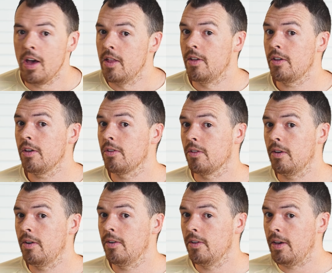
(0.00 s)
this is
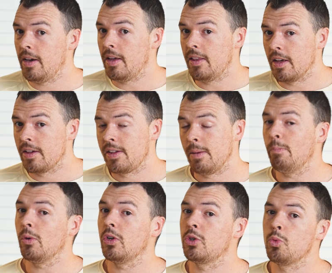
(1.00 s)
literally the
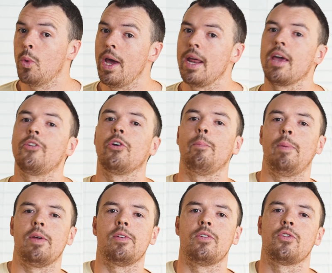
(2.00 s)
simplest way to get your
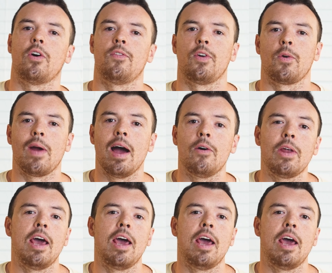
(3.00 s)
business off the ground,